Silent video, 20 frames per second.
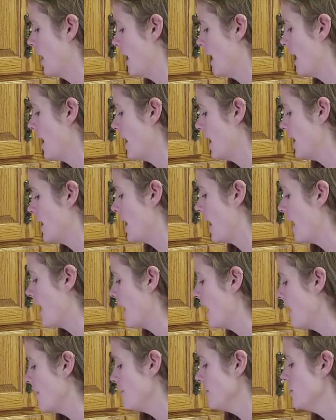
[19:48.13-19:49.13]
And I
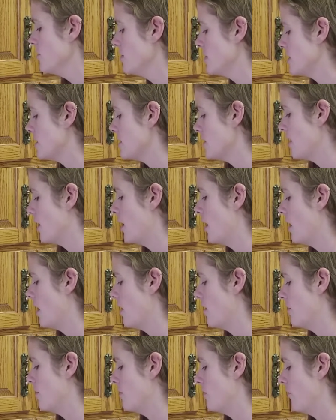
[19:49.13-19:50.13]
have used
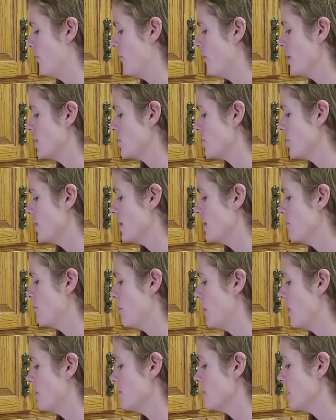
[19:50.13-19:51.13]
fresh grated
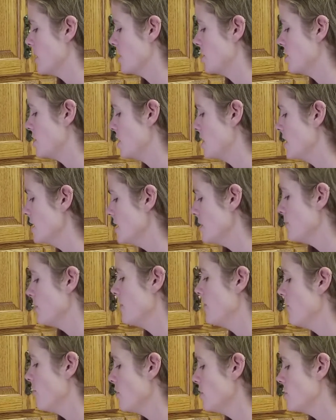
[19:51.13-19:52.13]
Parmesan cheese
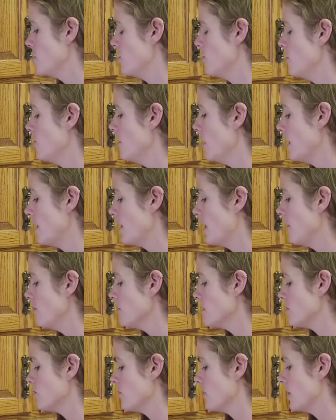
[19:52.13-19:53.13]
before too, and that
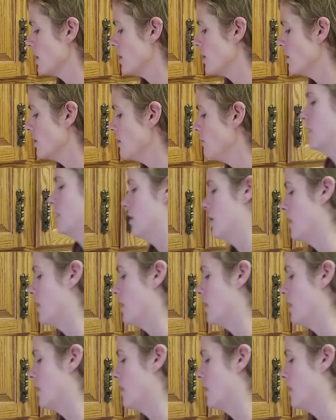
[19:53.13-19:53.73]
was really good.